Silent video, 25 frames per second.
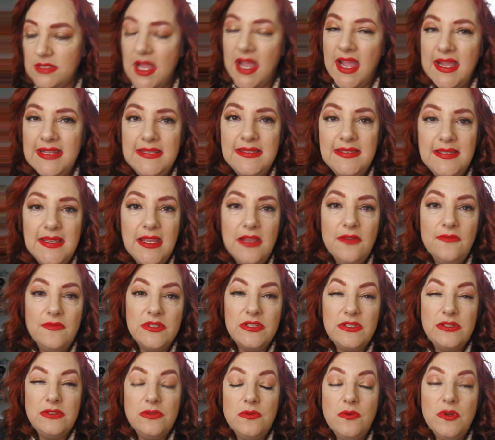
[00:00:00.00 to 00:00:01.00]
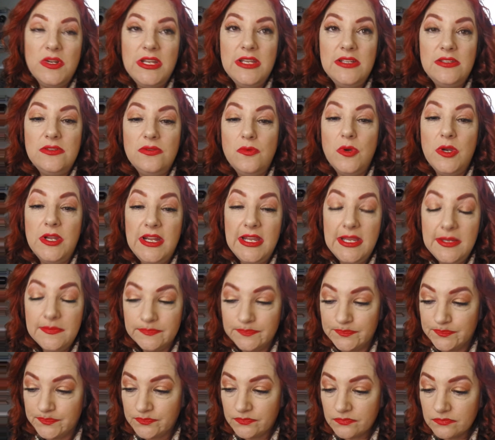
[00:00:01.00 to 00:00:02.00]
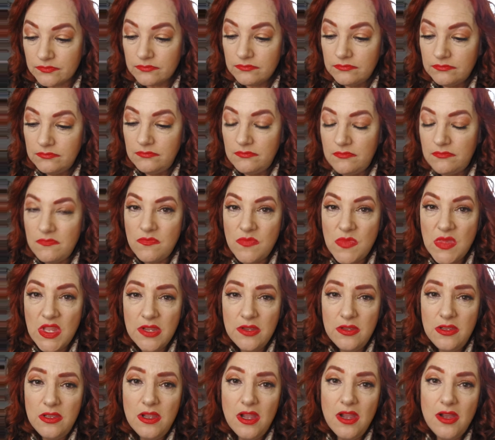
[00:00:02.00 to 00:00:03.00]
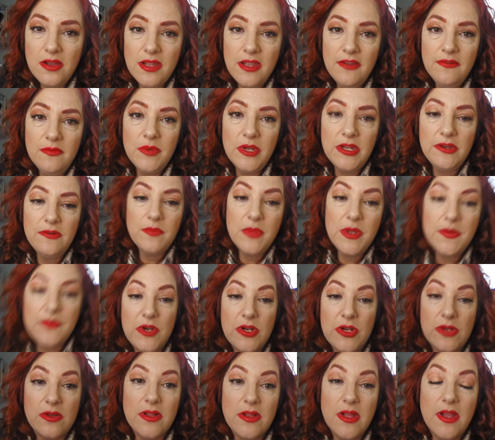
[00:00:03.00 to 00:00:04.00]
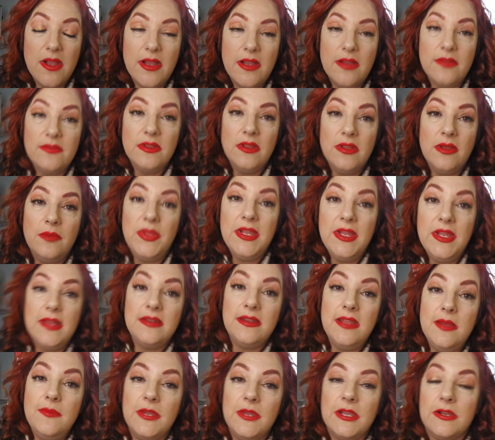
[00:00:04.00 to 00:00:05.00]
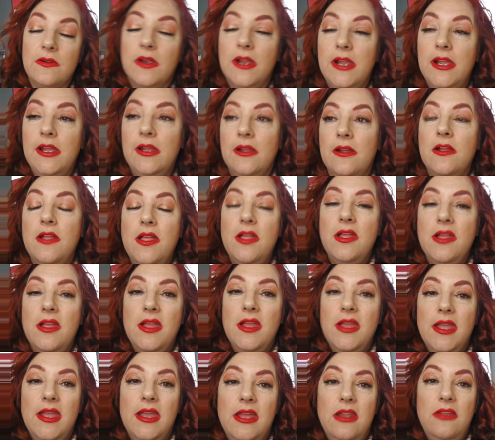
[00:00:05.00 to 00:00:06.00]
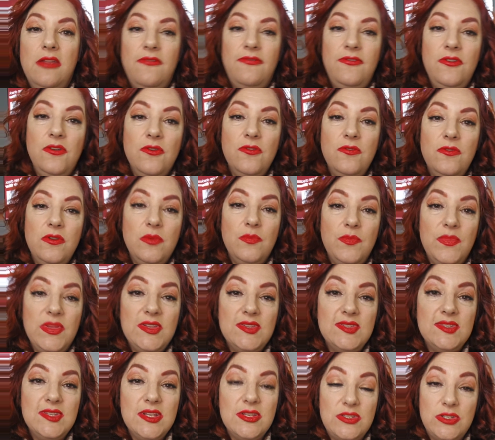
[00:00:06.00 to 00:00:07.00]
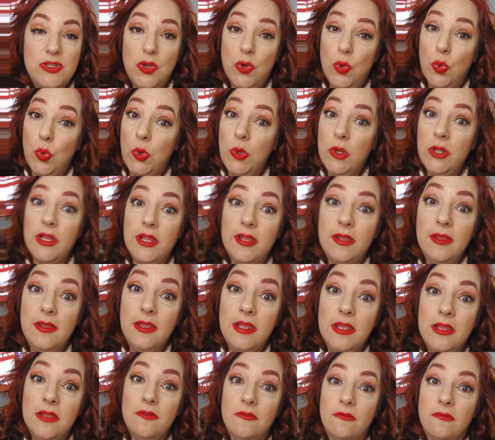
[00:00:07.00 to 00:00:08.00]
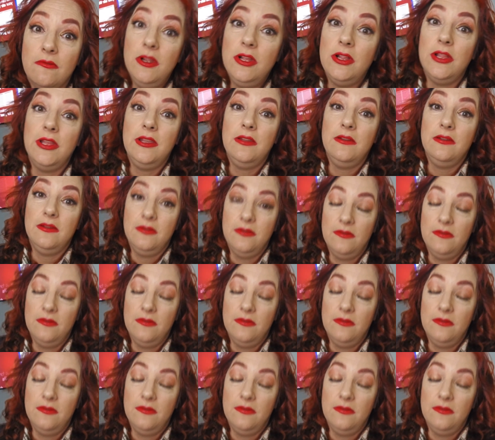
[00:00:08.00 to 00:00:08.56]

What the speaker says: say it was 2020. Everybody remember the pandemic, right? And if you own a business, you really, really